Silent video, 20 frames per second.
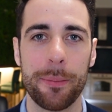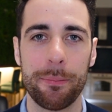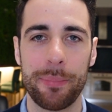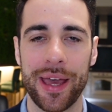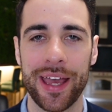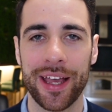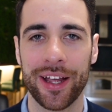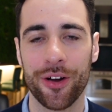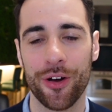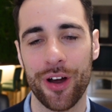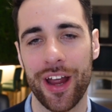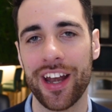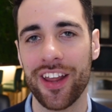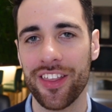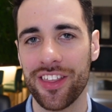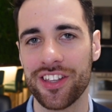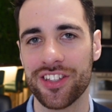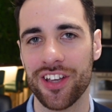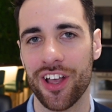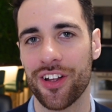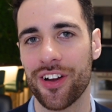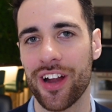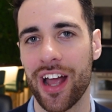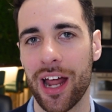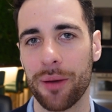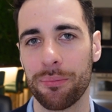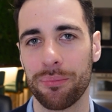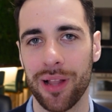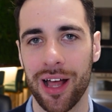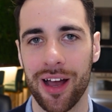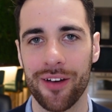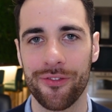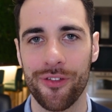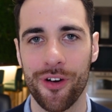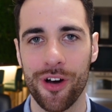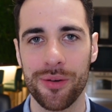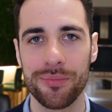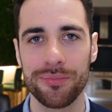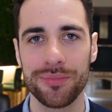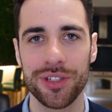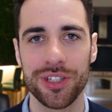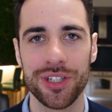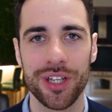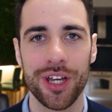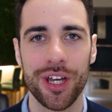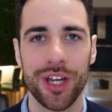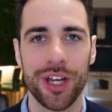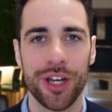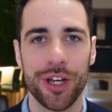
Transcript: Bing, or any of these other ad platforms,